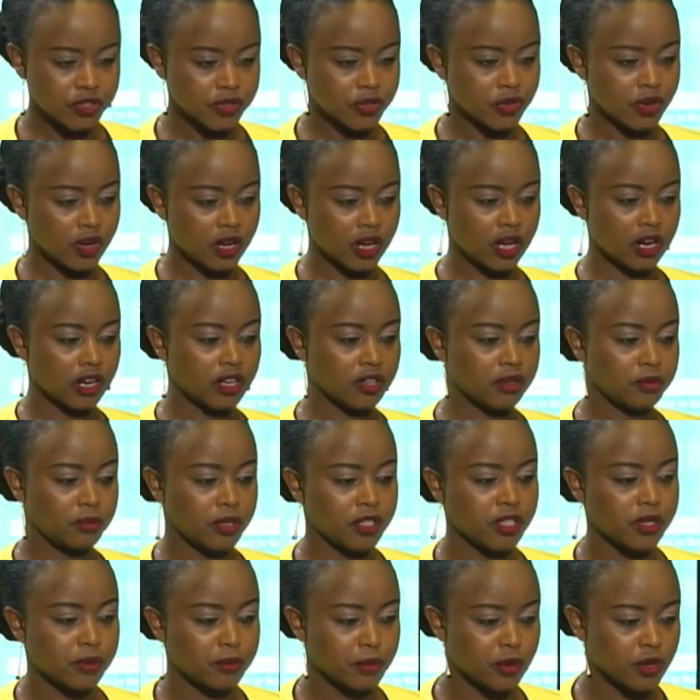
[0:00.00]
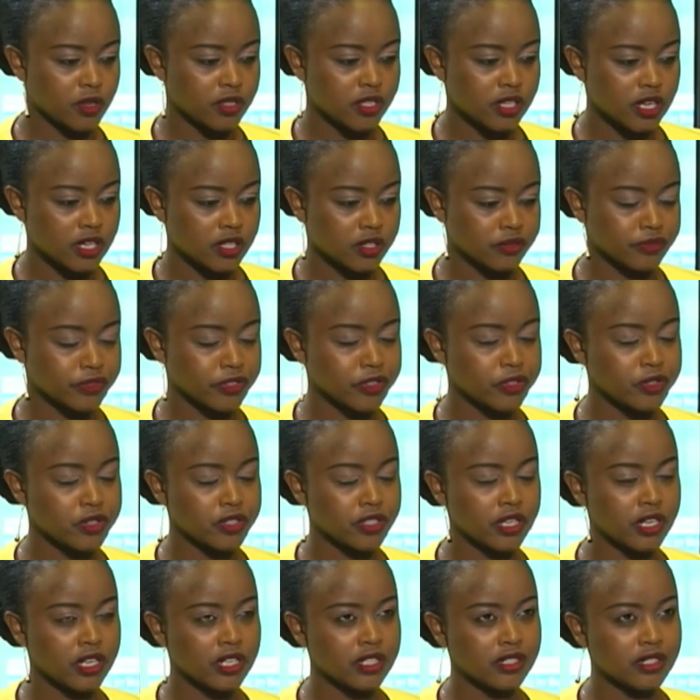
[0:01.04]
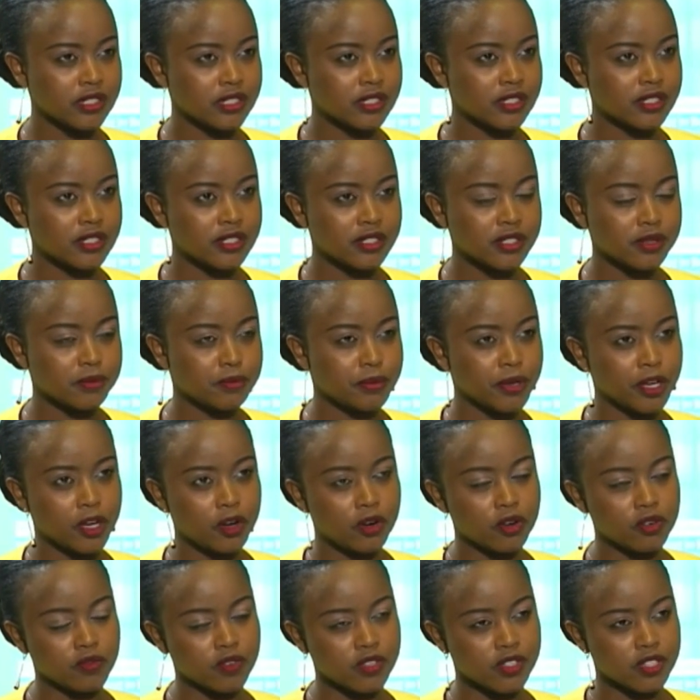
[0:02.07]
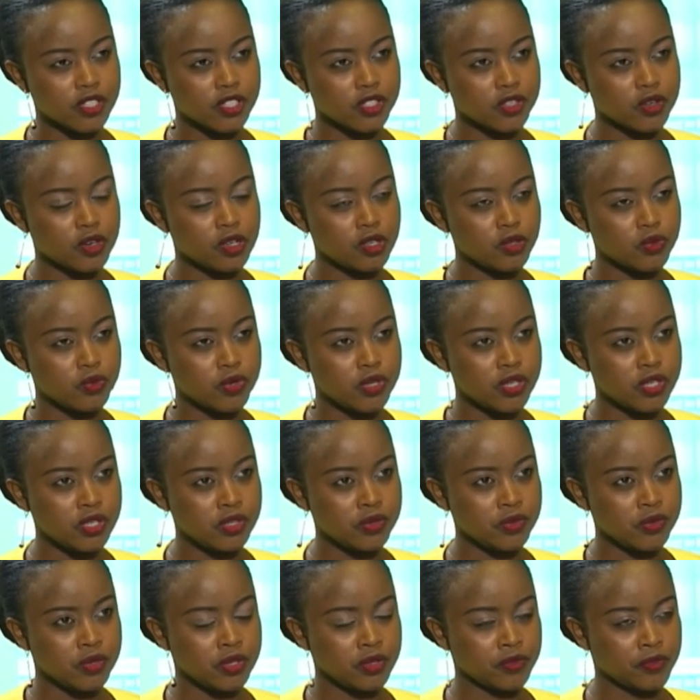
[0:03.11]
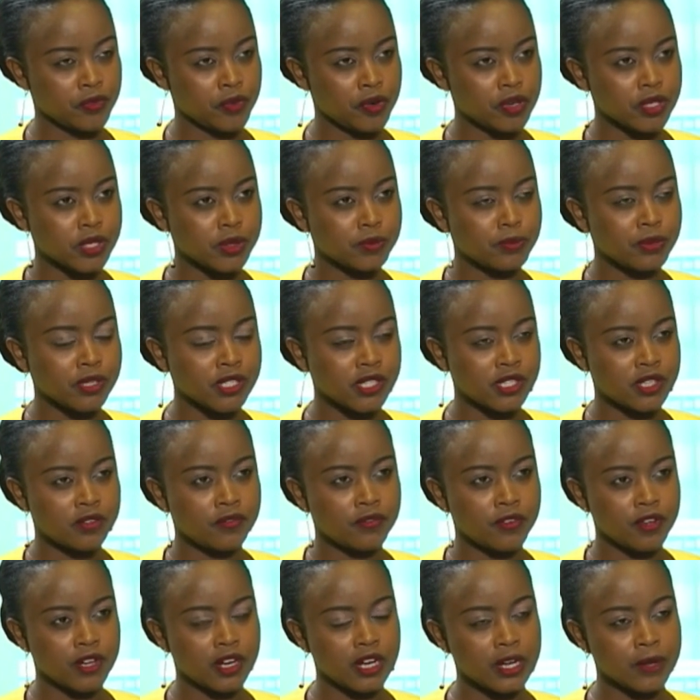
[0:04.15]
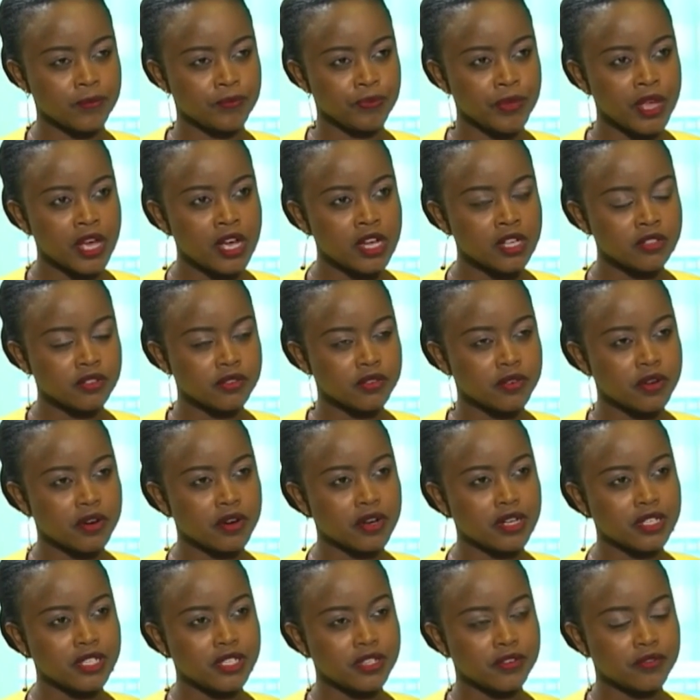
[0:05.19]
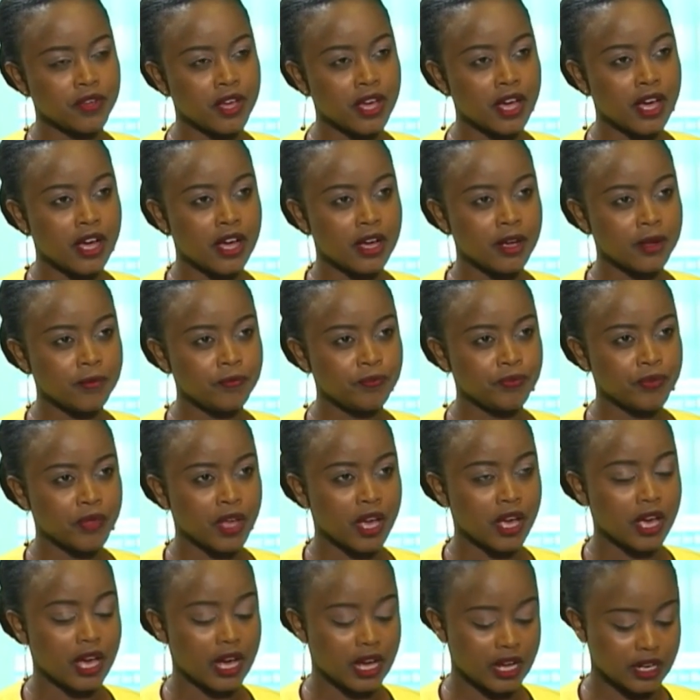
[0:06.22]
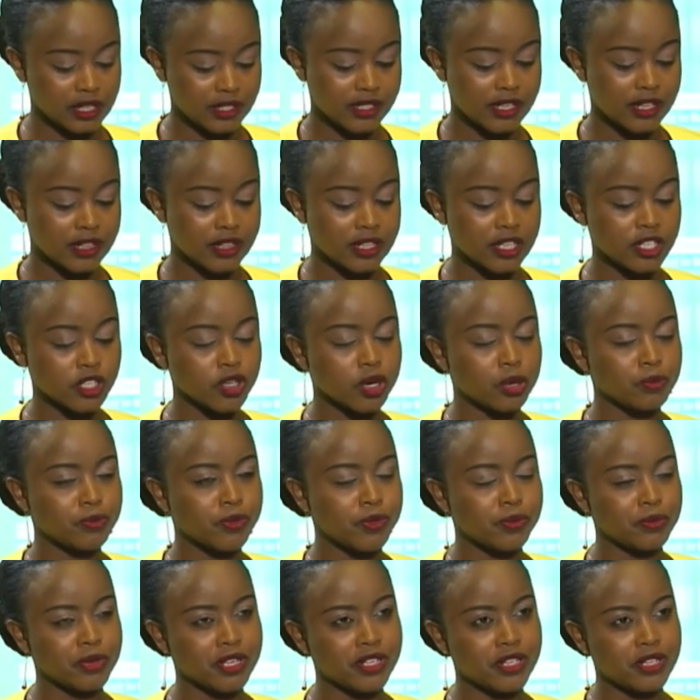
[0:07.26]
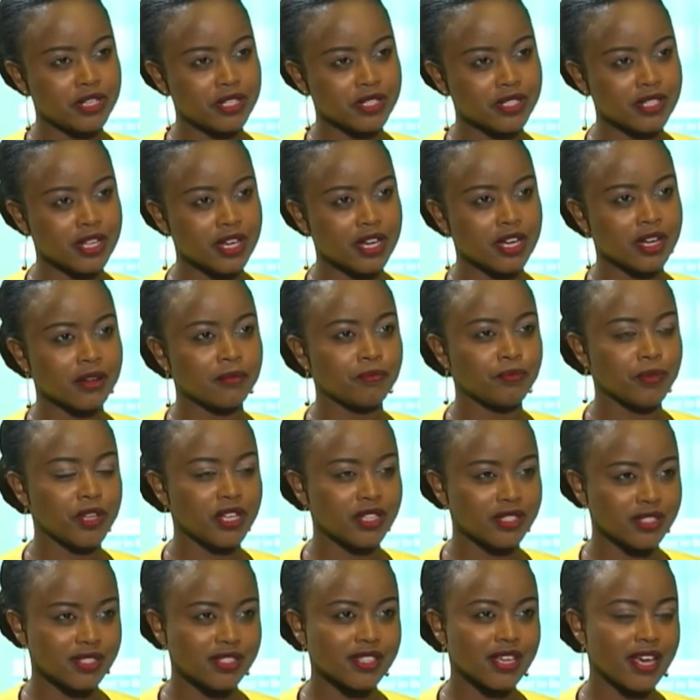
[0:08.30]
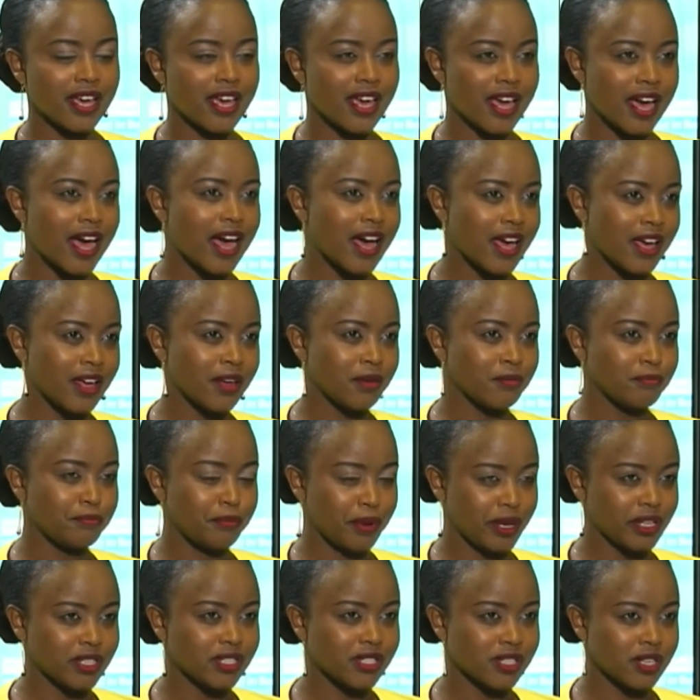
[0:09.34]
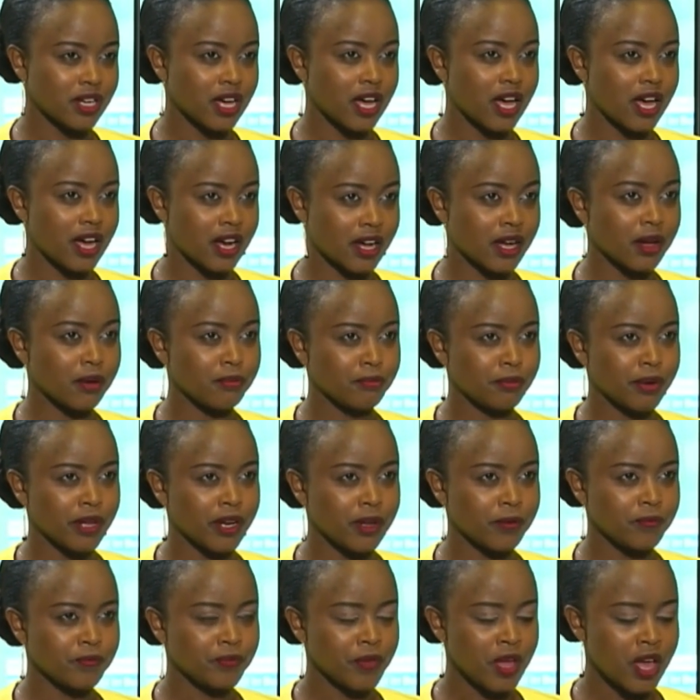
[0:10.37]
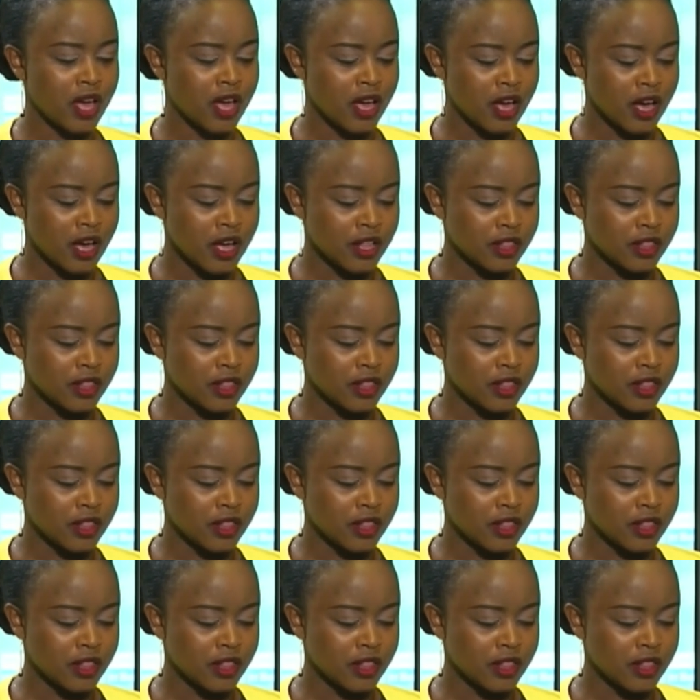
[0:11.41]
let's talk a little bit about artificial intelligence. It's a big conversation in 2024, and specifically generative AI. I understand that Optimetriks is AI-based company.